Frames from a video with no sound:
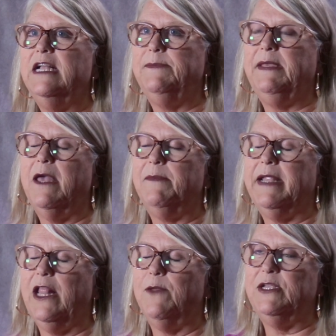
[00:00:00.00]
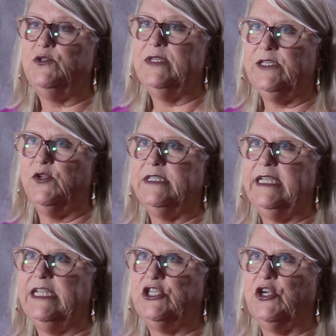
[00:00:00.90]
to become an elementary school
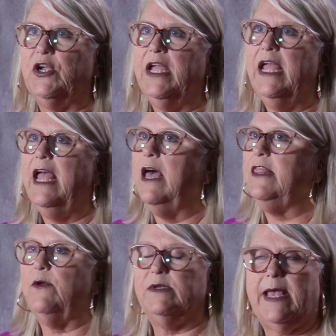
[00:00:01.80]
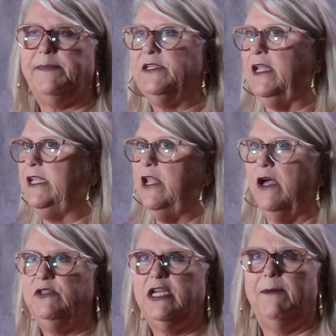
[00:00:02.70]
teacher. There was absolutely
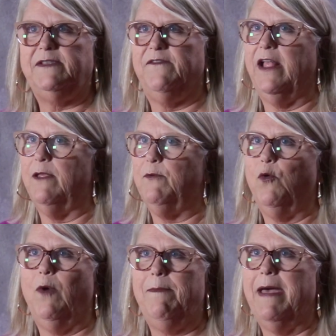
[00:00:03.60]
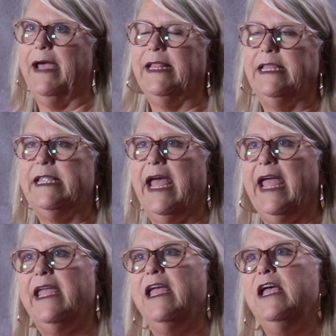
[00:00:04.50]
no jobs available way back in the
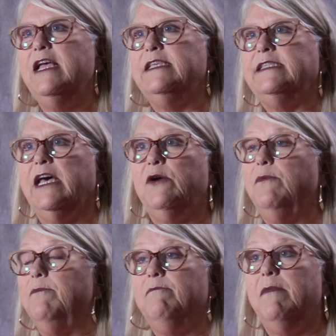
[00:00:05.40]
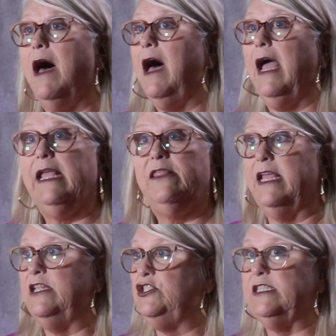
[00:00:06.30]
day. So I
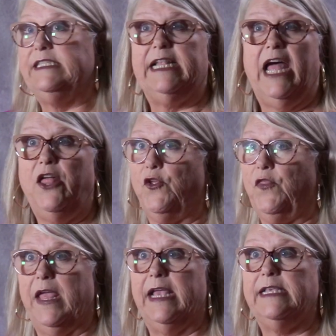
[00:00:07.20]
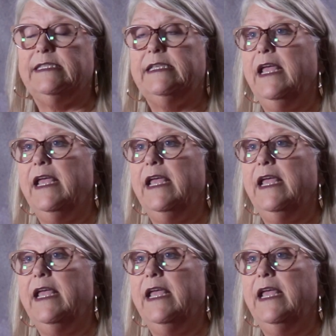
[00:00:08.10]
then just did other things.